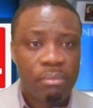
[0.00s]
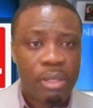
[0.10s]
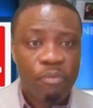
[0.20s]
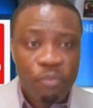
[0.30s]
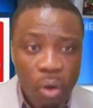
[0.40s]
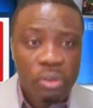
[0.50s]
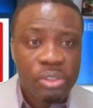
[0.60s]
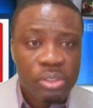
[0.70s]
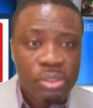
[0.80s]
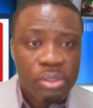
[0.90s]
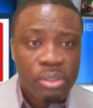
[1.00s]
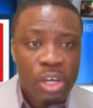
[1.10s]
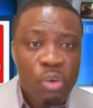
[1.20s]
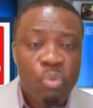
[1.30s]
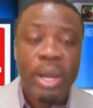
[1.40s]
Folks,
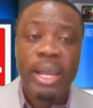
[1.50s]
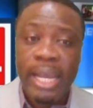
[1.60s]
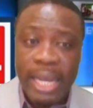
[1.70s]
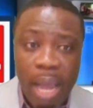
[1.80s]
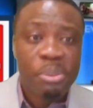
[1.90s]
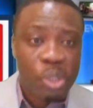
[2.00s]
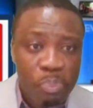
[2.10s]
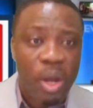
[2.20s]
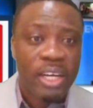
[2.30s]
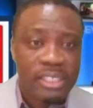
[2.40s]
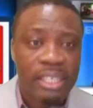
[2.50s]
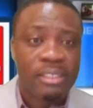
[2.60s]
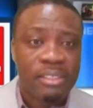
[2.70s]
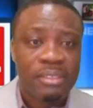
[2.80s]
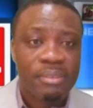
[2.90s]
when it comes to politics,